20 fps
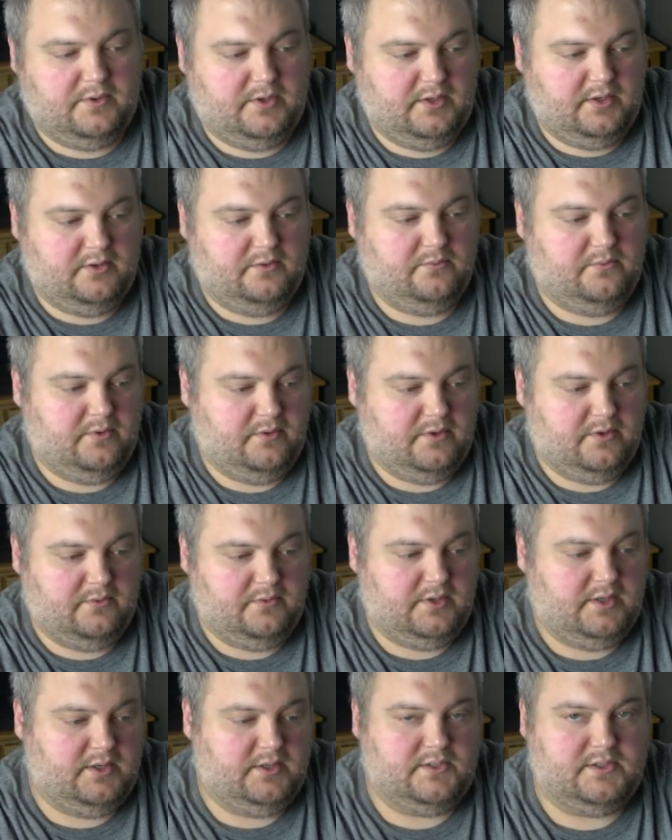We
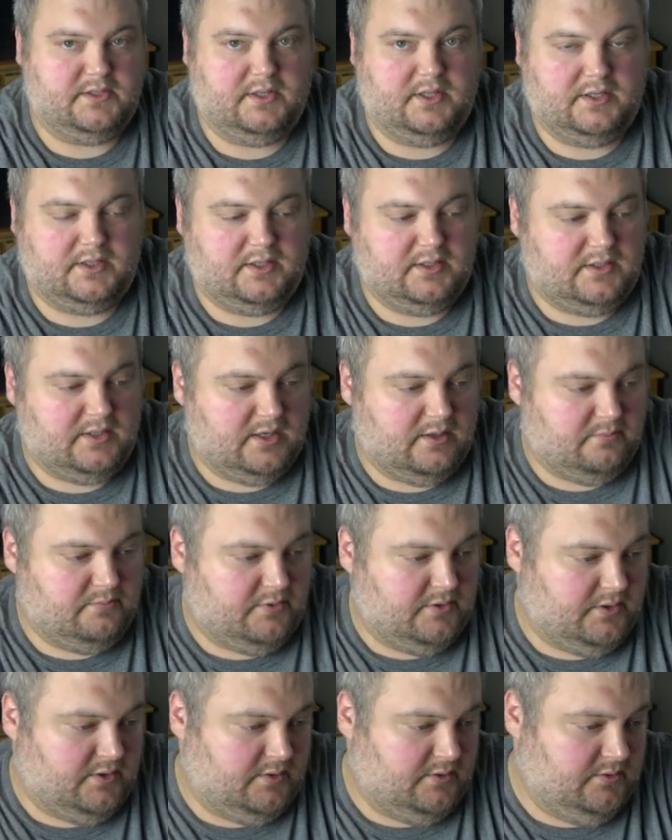don't need to select a
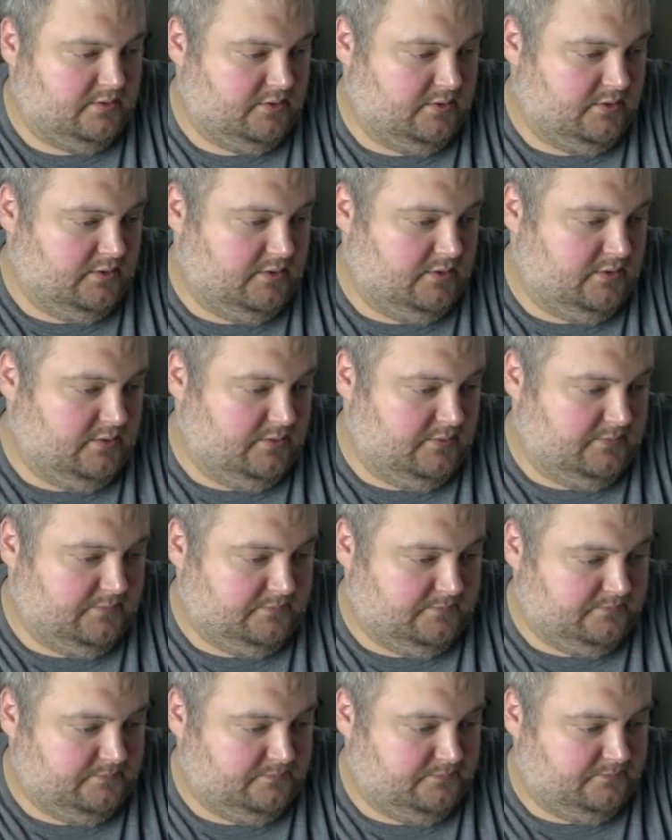template.
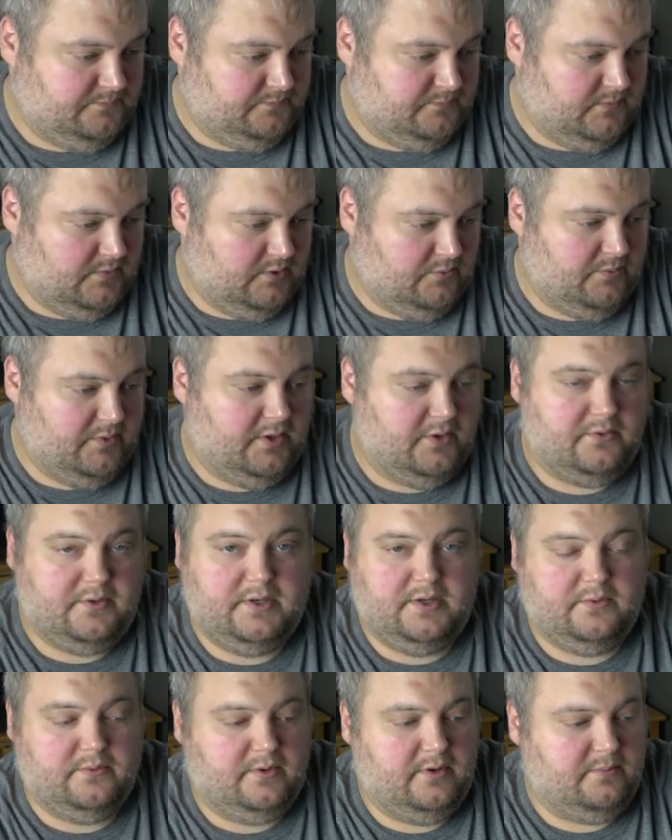We don't
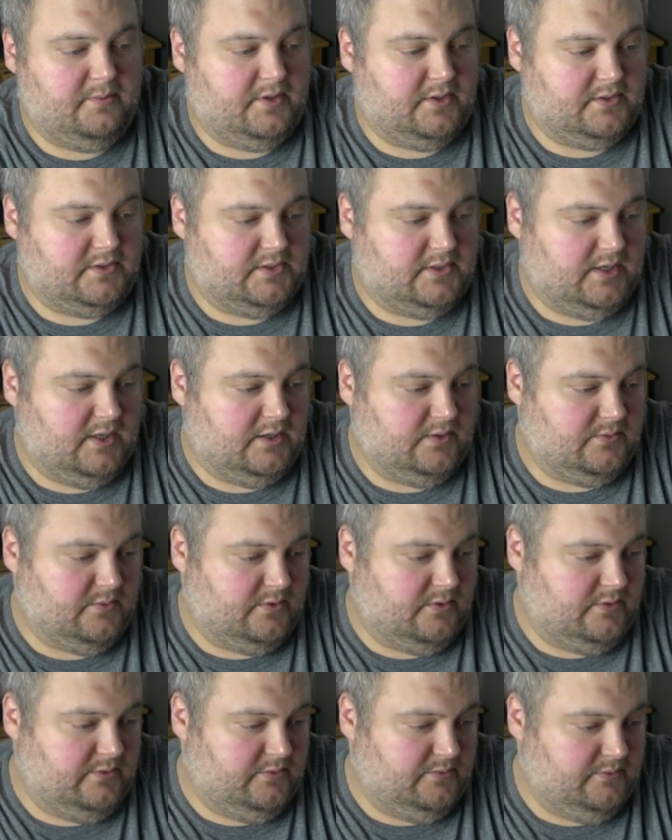need to worry about a
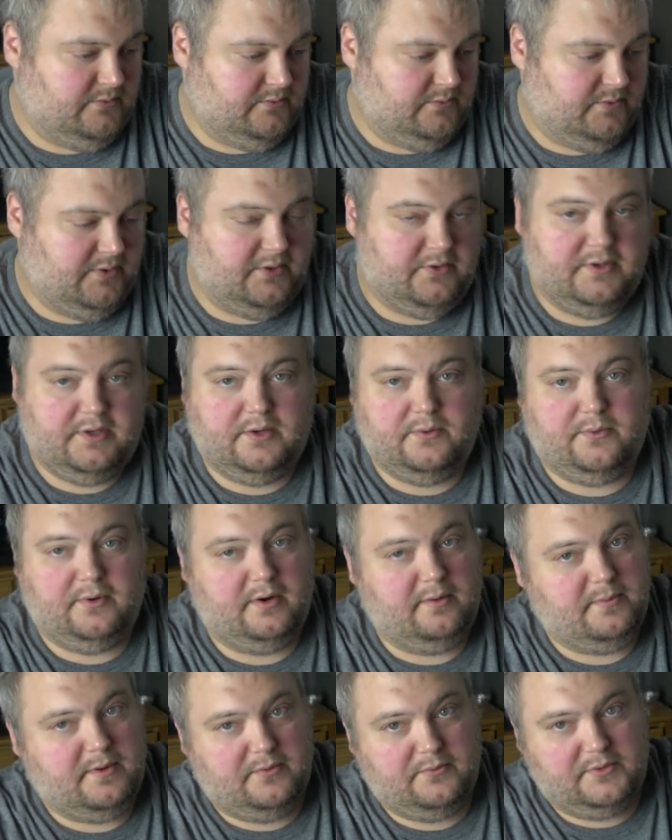schedule. We don't need to
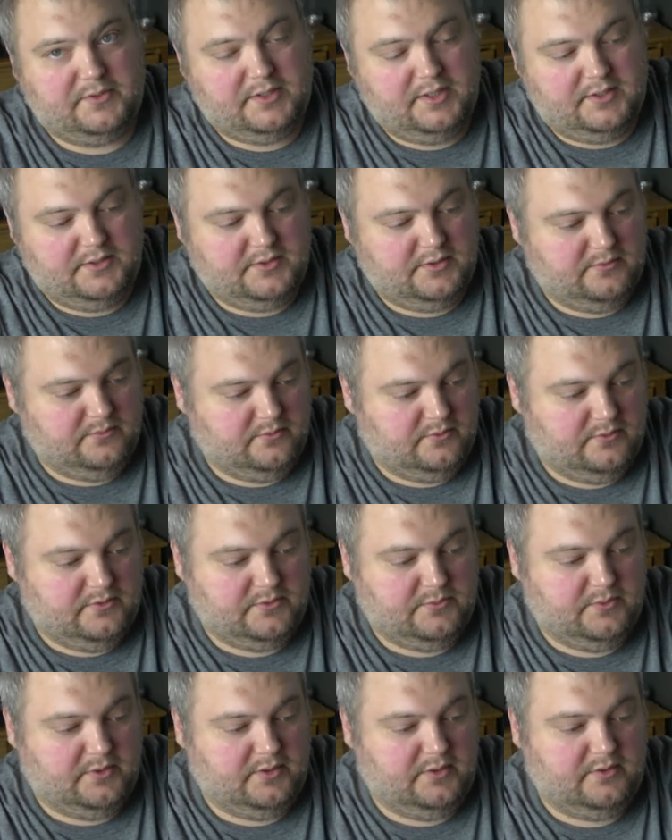worry about retention
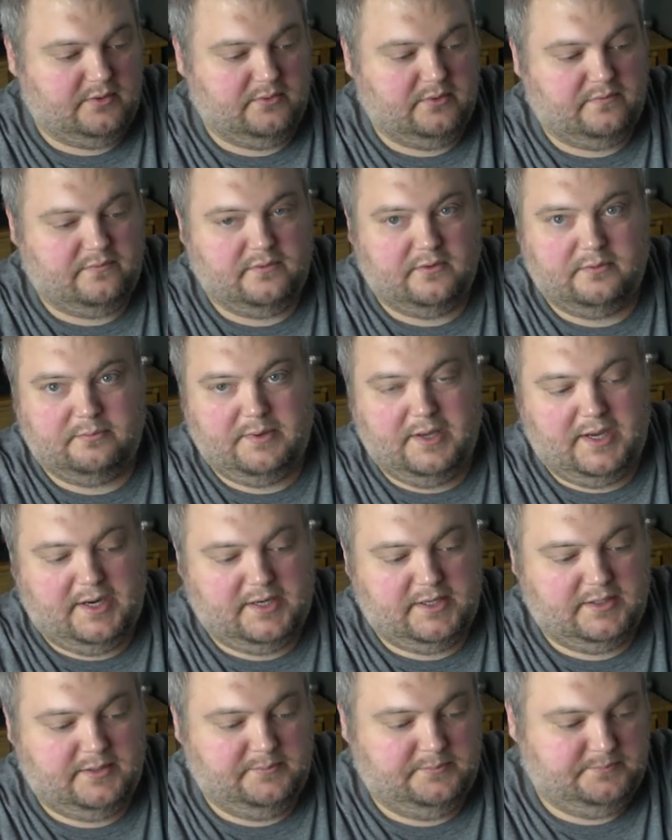rules. We're going to do a full
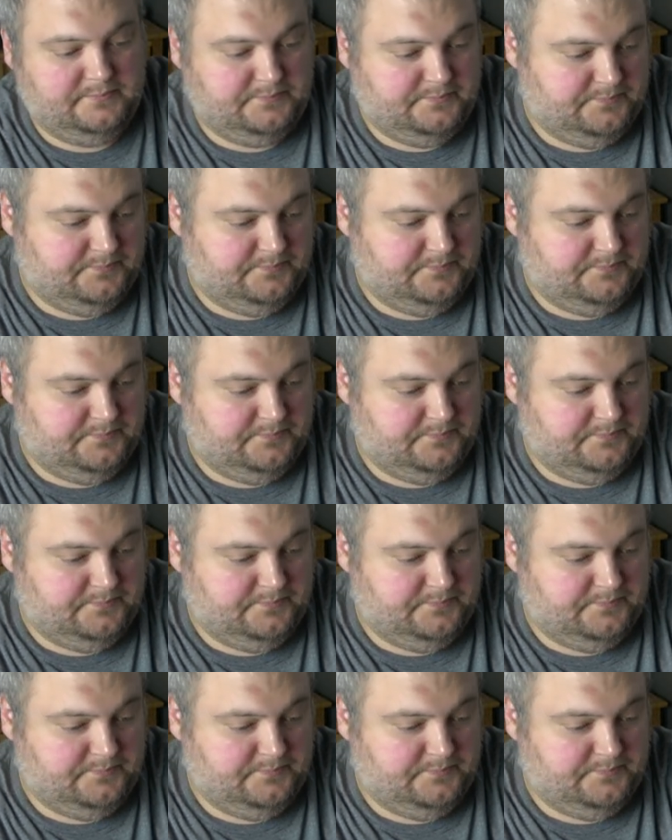backup.